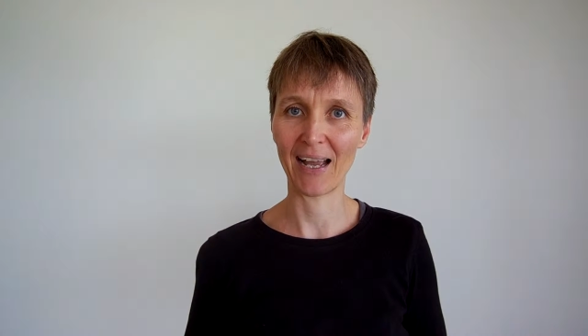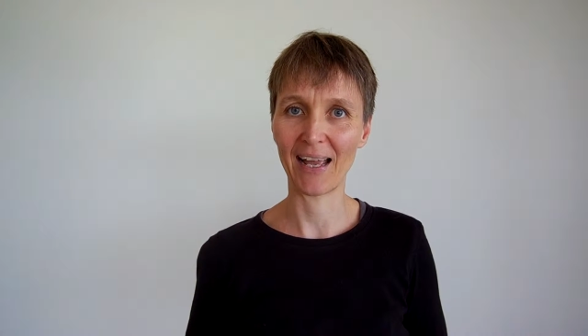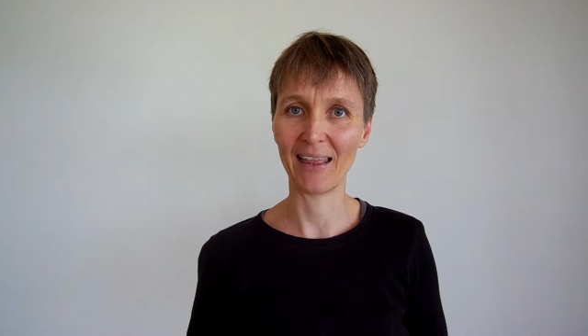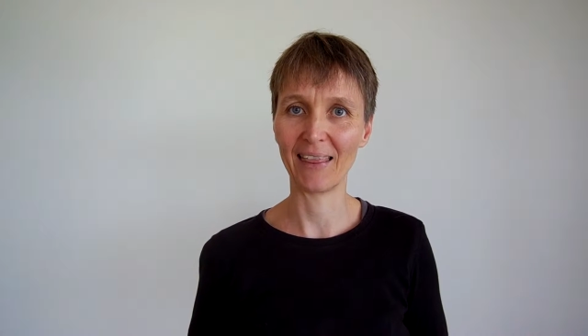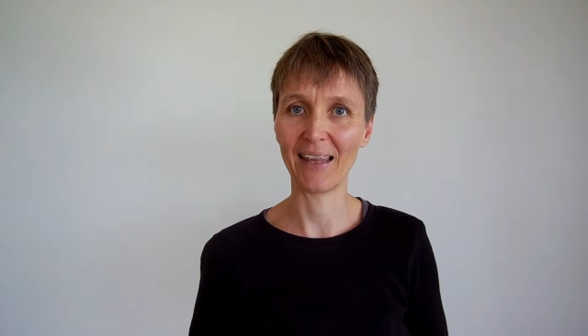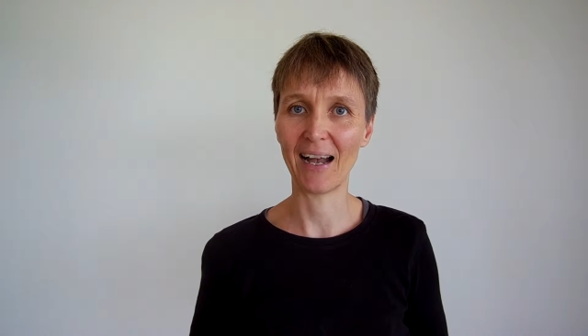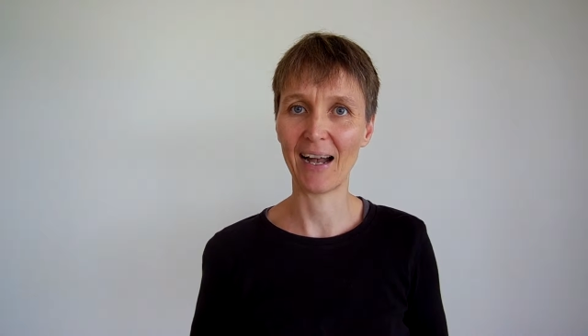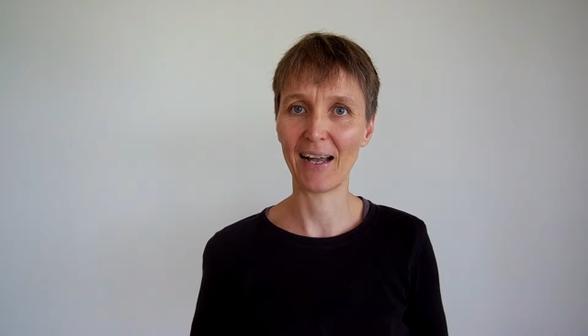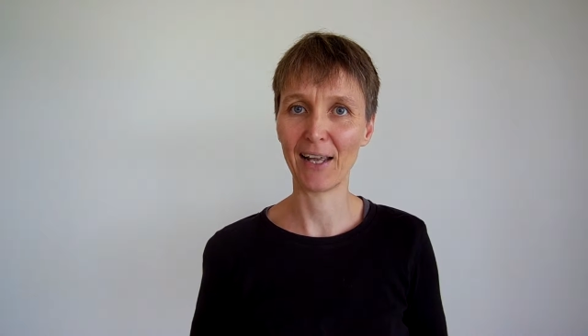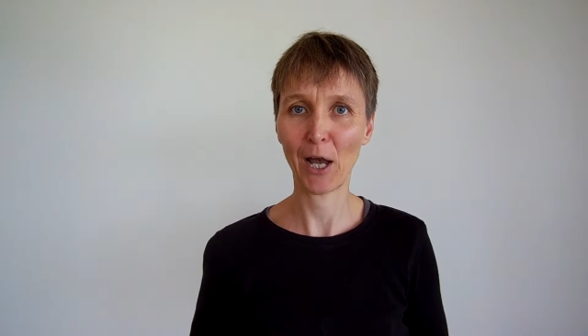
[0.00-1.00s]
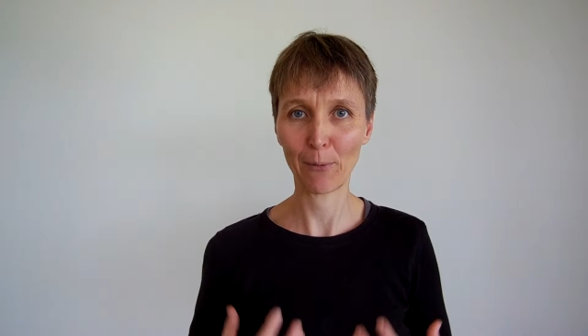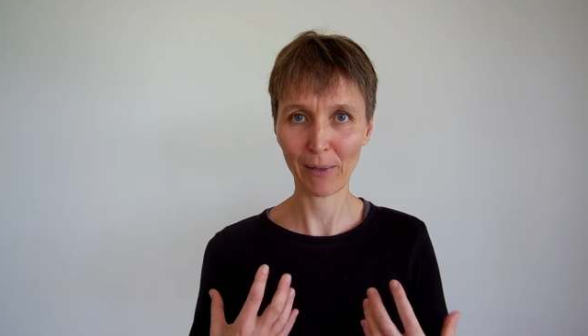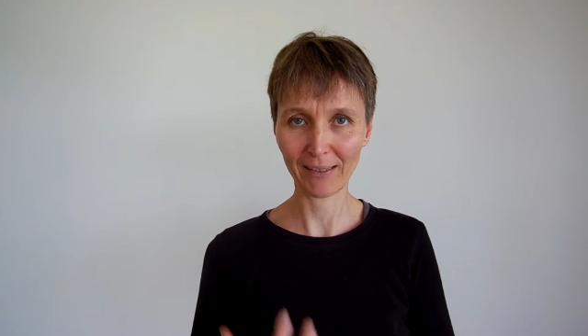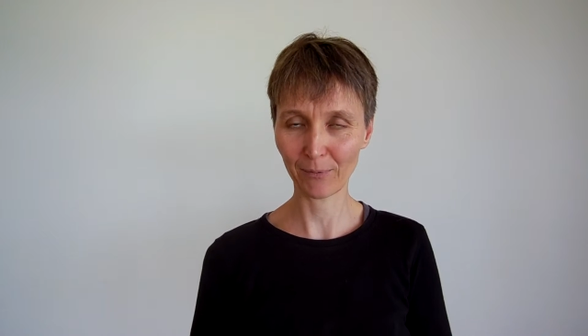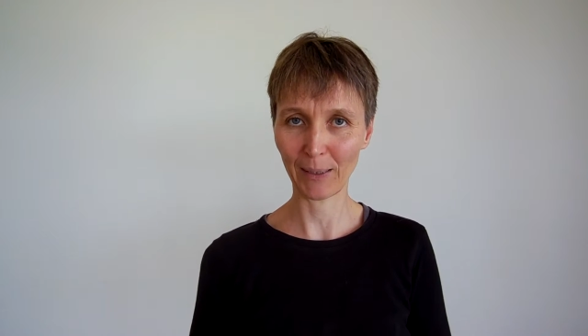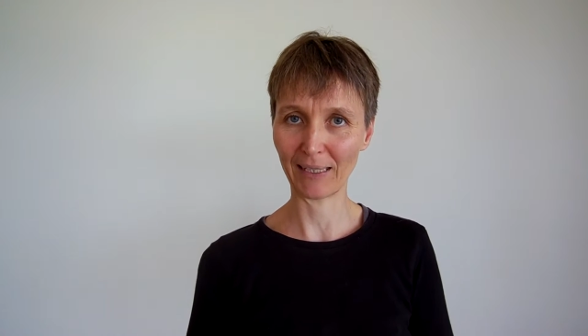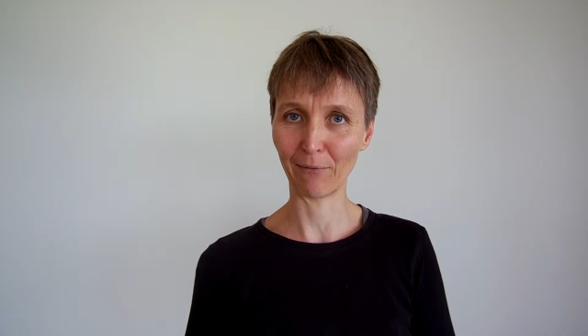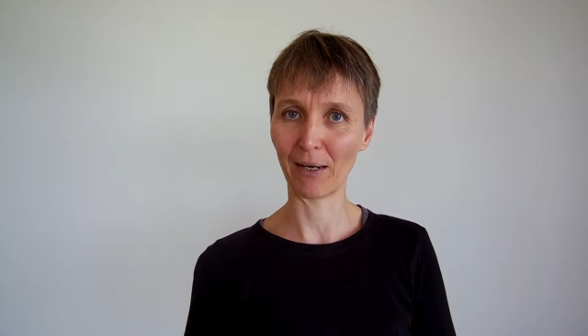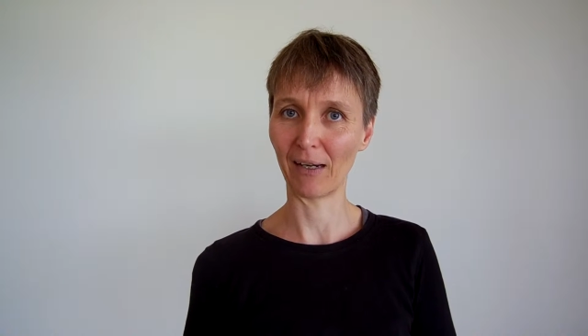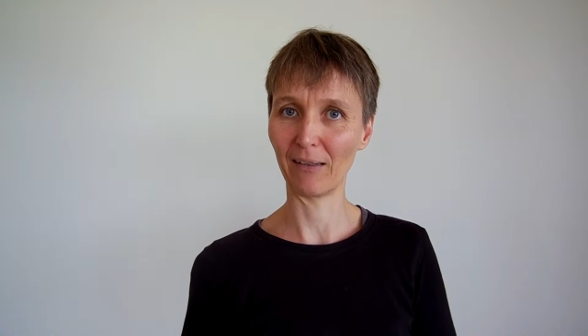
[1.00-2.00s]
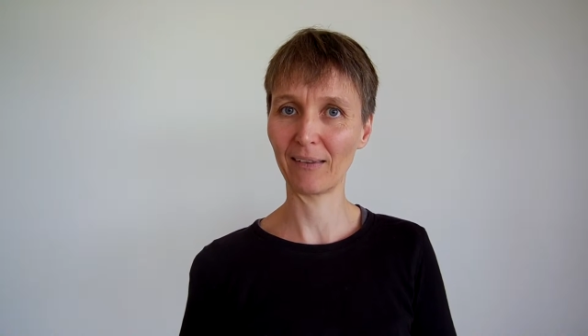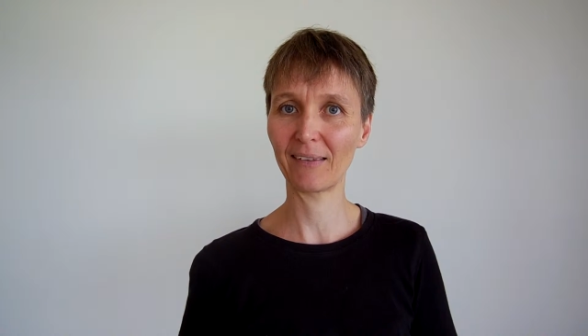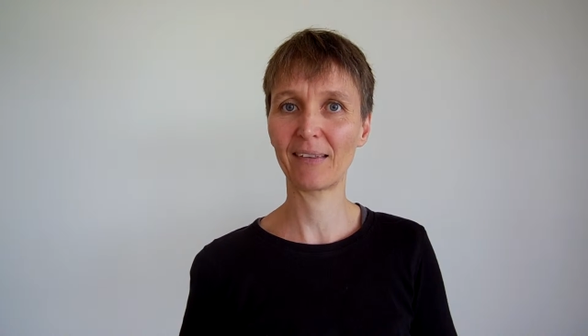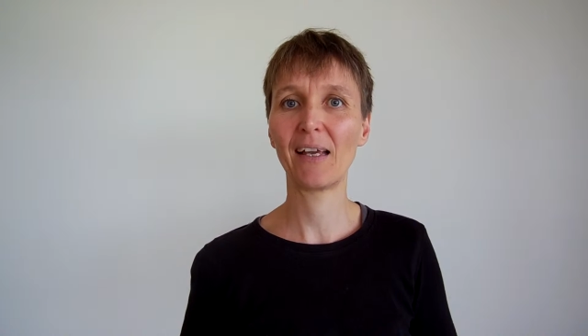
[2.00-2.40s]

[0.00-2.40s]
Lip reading: and I hope I explain it well.